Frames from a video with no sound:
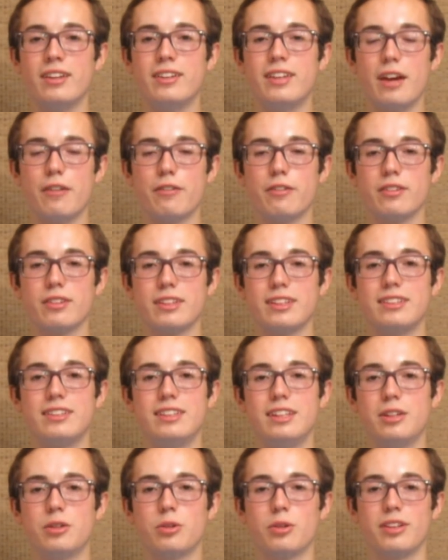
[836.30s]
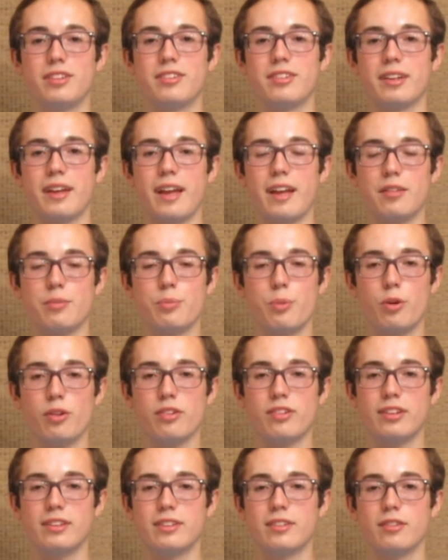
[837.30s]
definitely decreasing as more
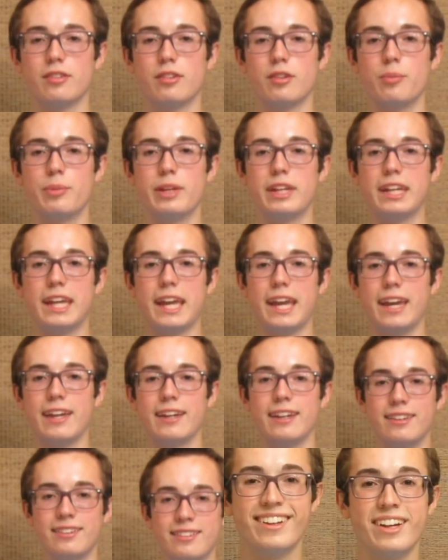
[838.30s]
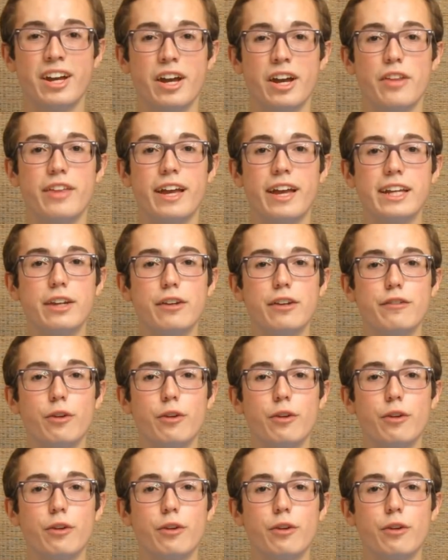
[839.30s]
sensors are being added. Thank you